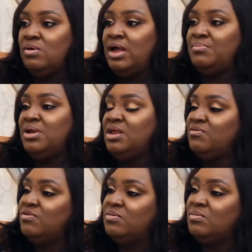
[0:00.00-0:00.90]
I
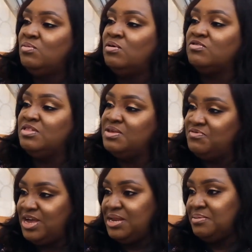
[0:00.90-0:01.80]
believe, was
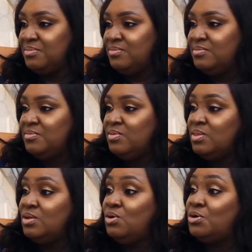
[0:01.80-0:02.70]
divine.
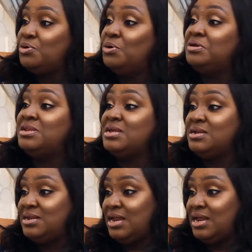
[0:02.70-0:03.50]
God ordained that